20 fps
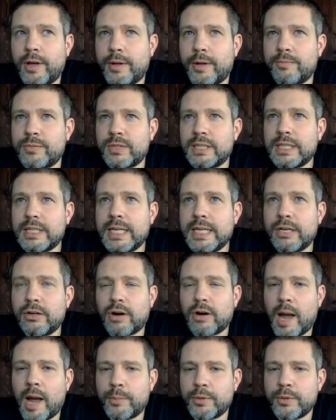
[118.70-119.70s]
lead
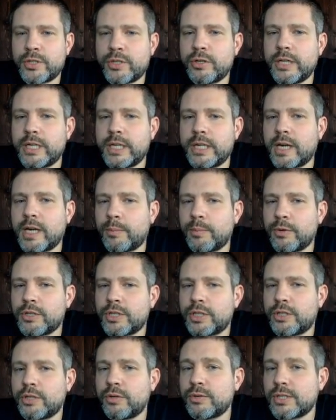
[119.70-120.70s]
or opportunity number
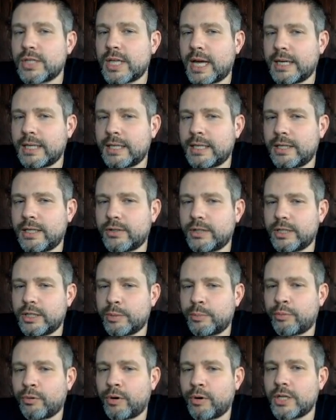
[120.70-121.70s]
to use that here in
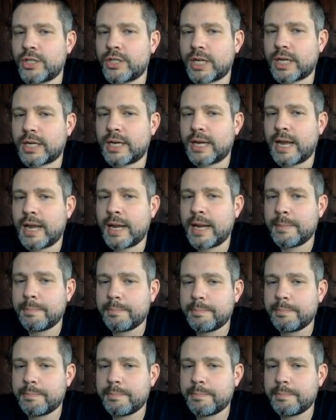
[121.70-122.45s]
the project name.